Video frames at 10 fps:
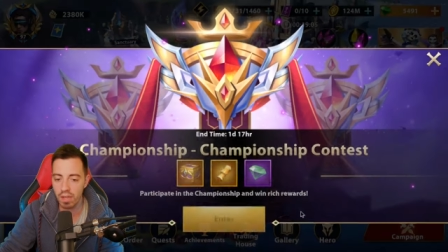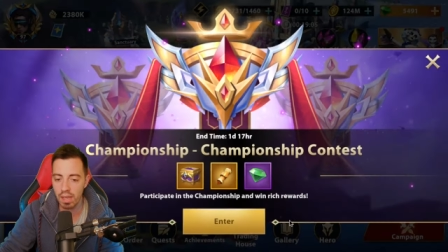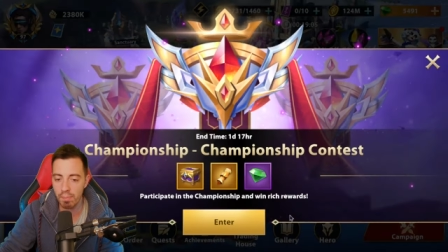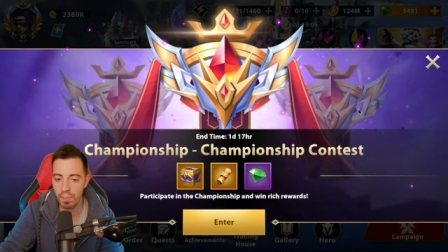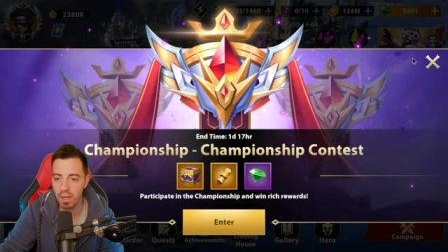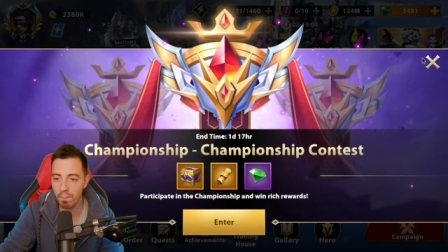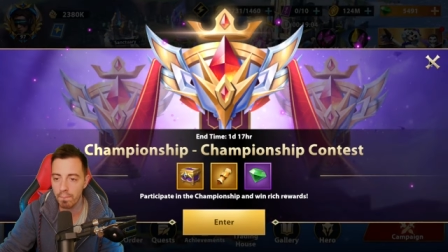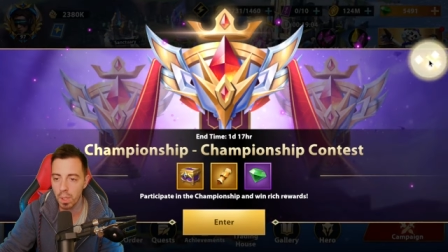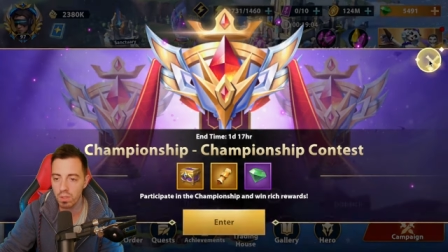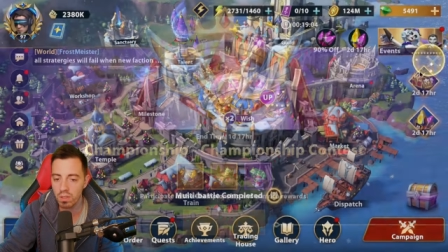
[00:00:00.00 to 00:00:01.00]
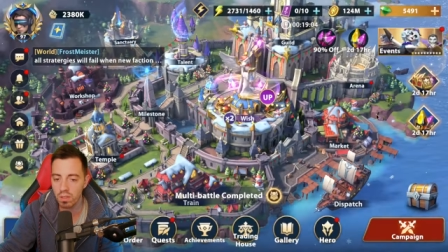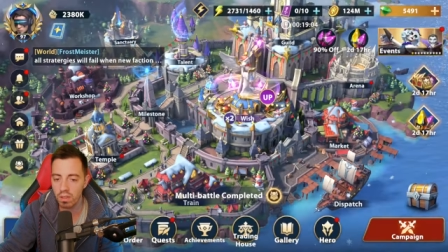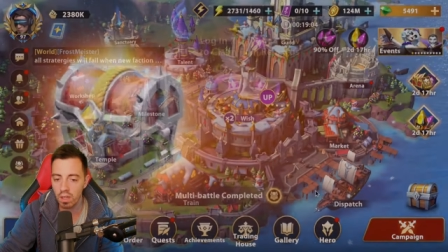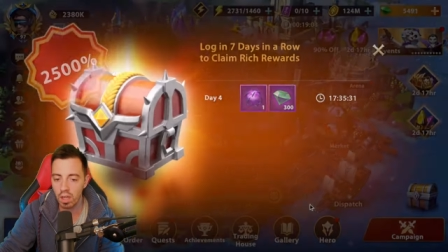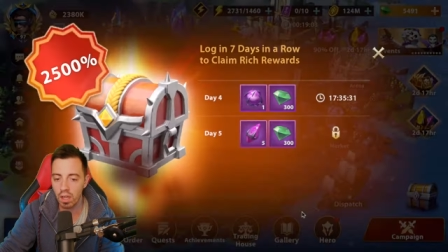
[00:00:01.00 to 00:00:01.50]
epic
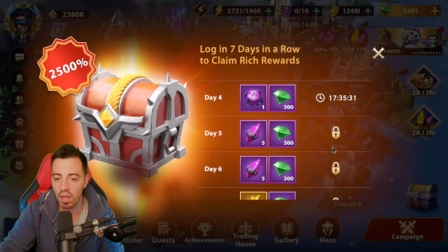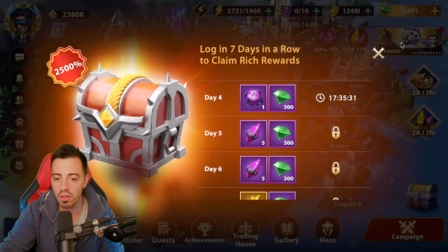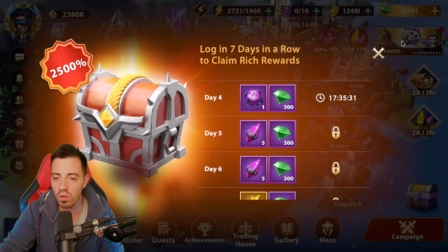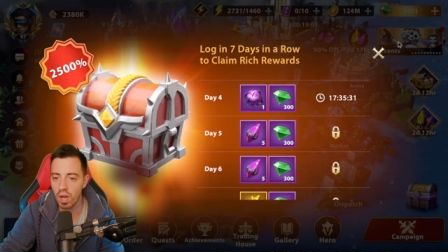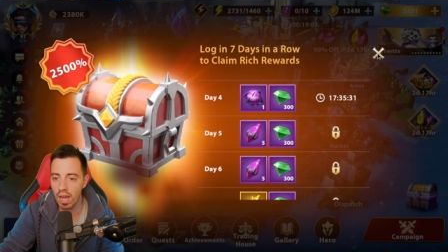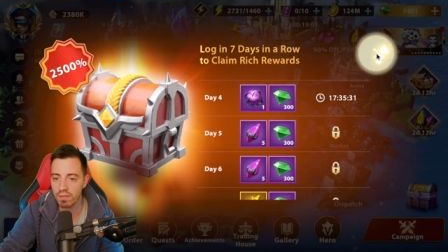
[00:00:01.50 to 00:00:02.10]
poisoner and you have